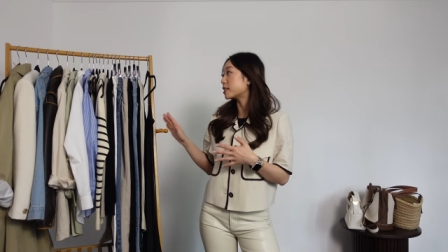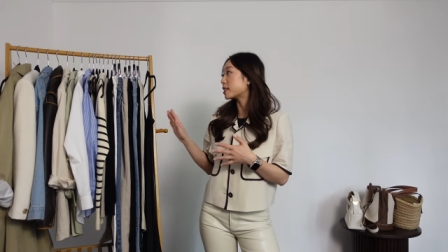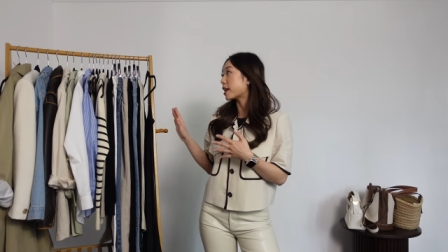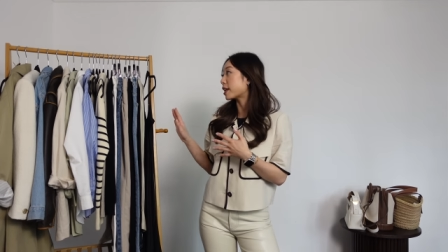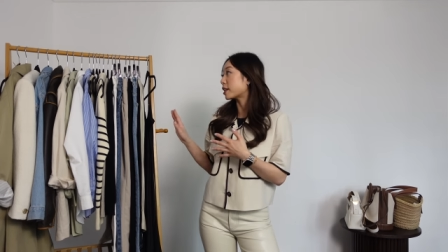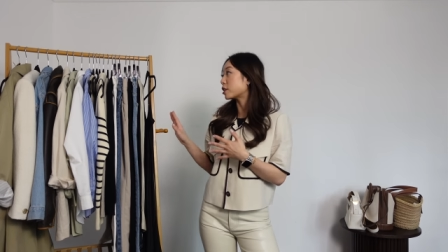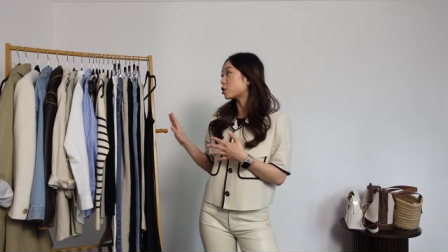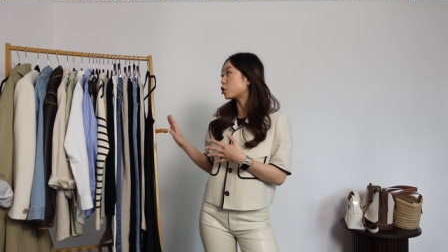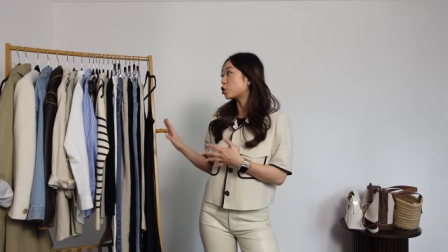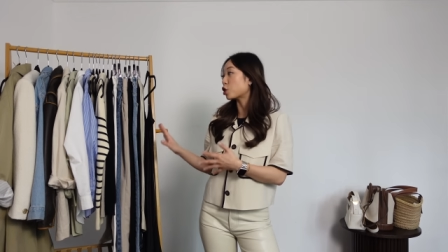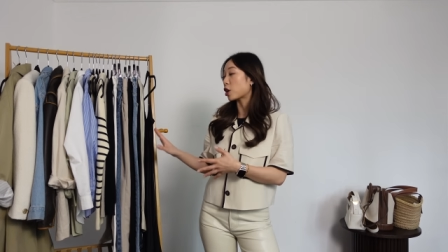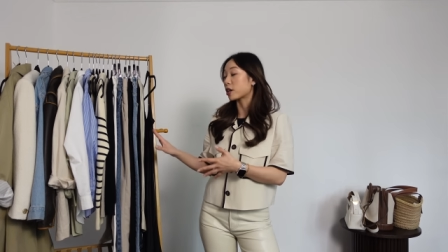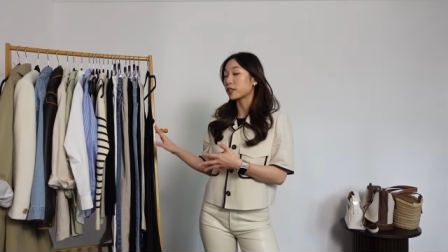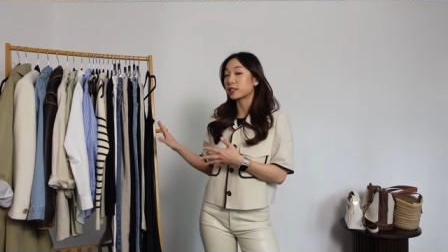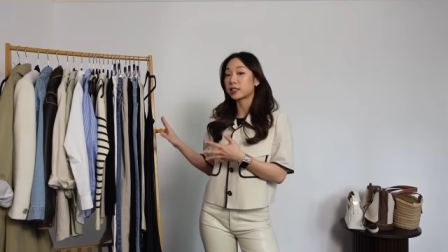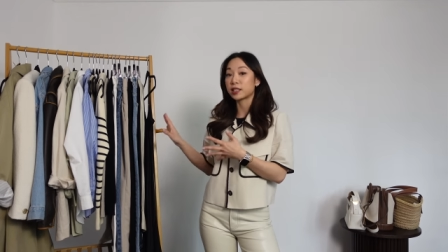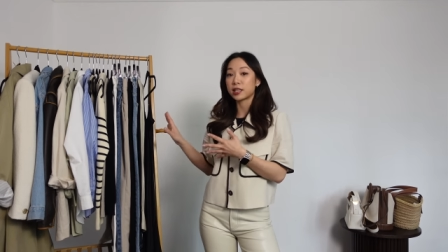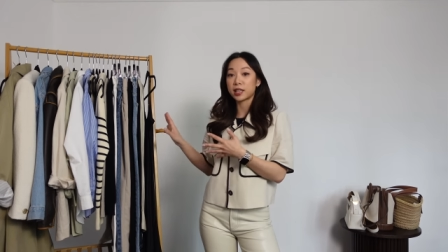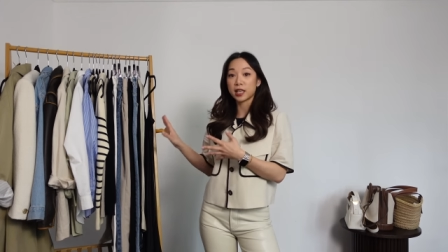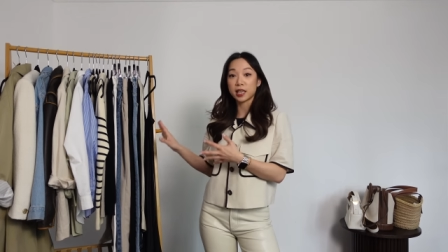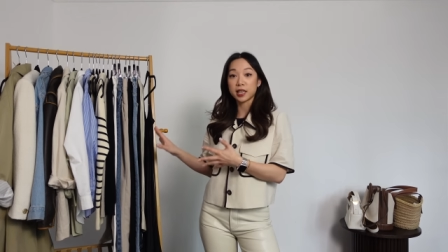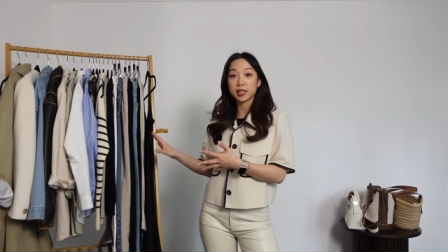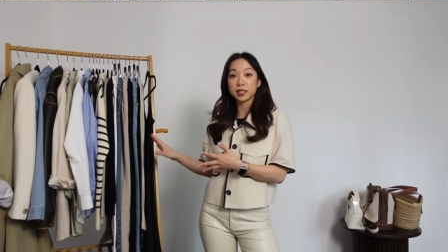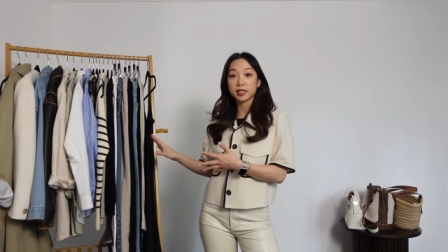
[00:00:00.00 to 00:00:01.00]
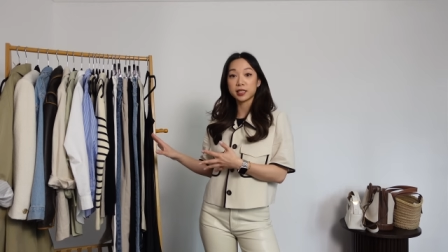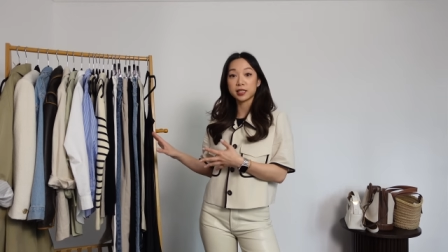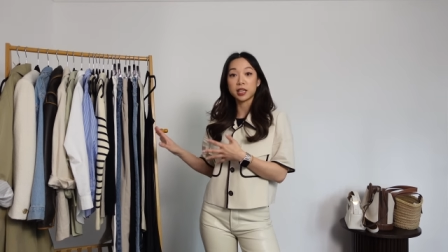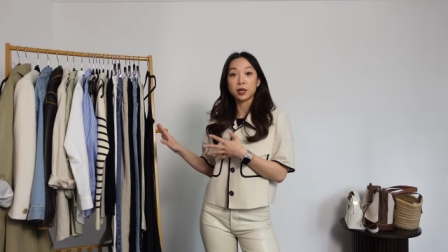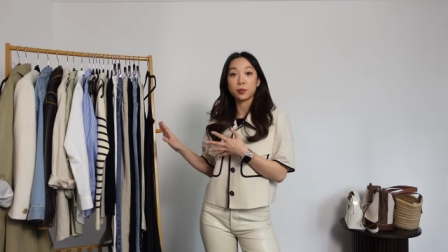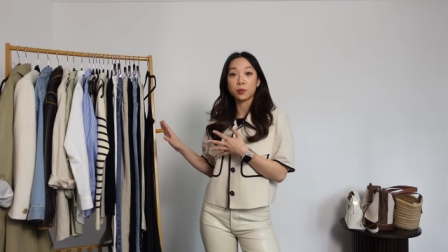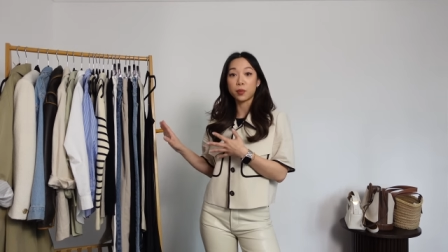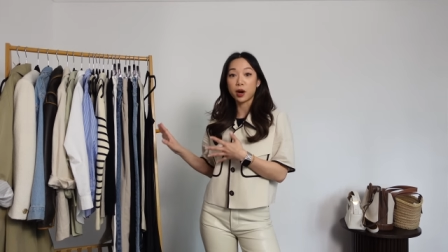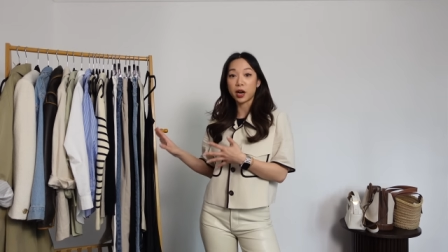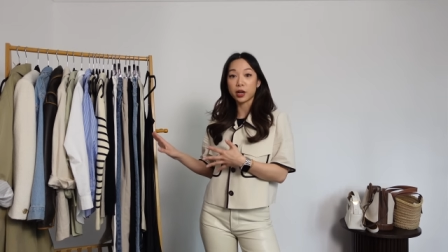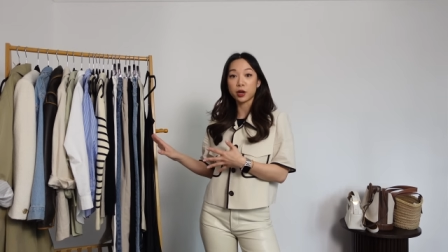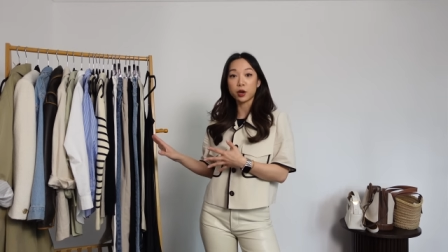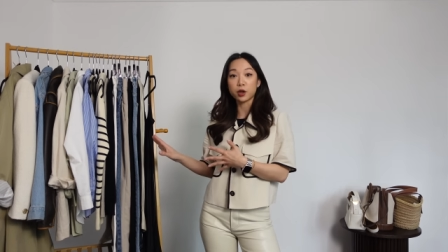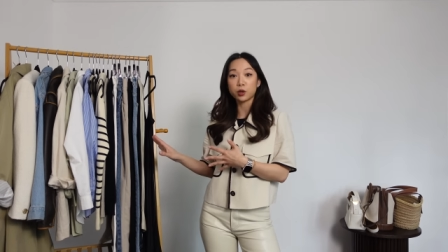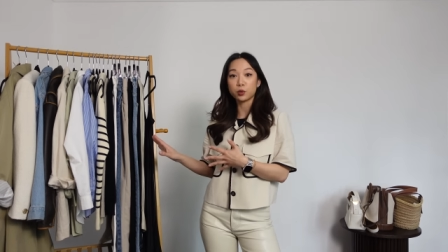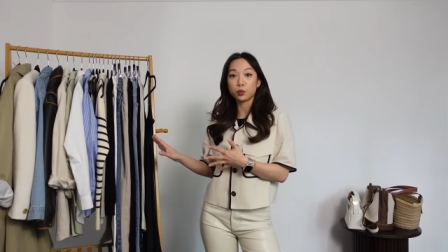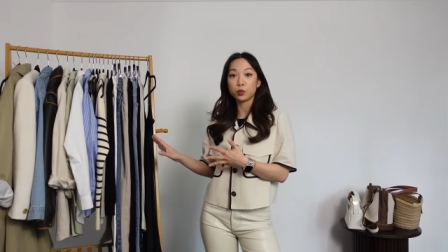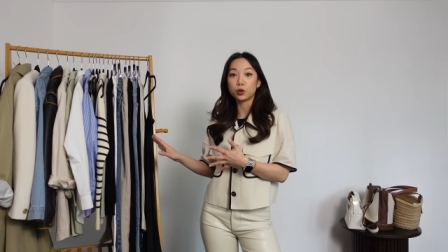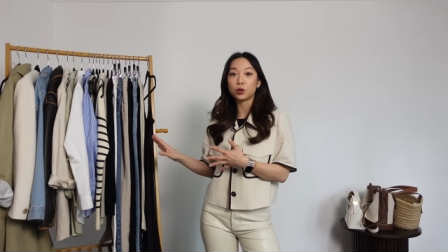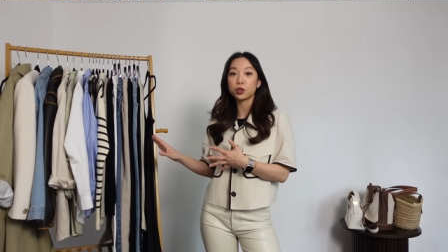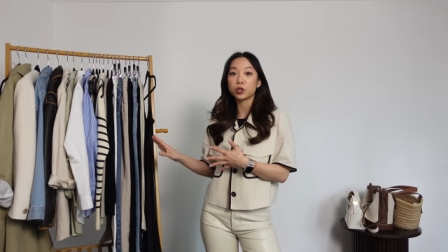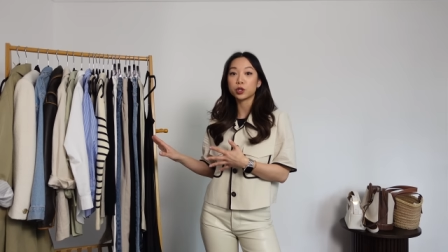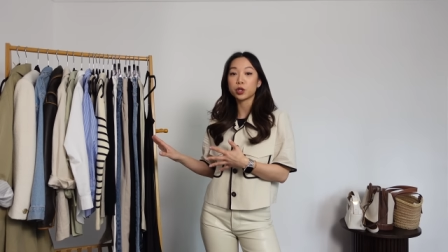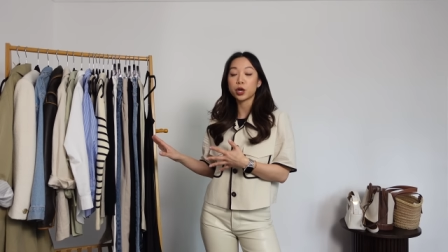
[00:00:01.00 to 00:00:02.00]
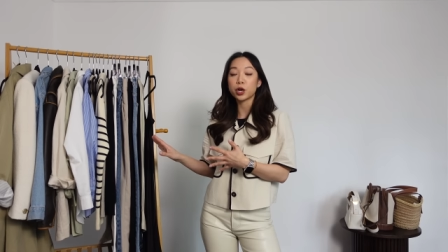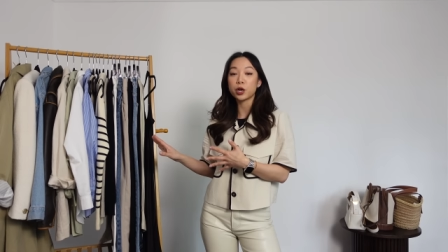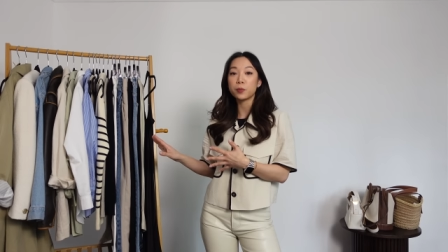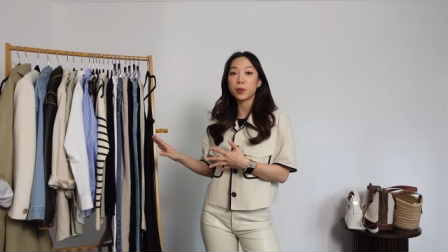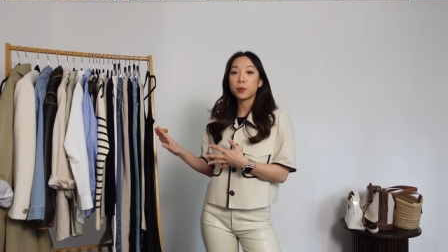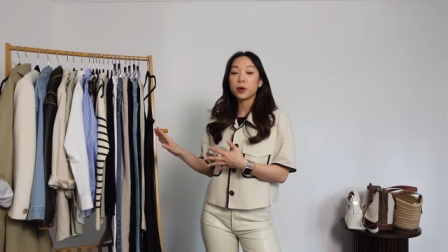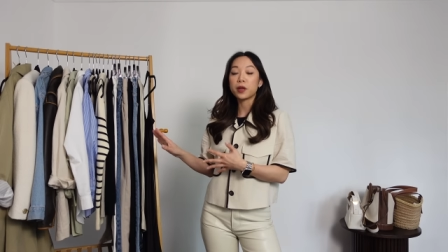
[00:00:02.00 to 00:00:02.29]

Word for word: than just this in my own wardrobe,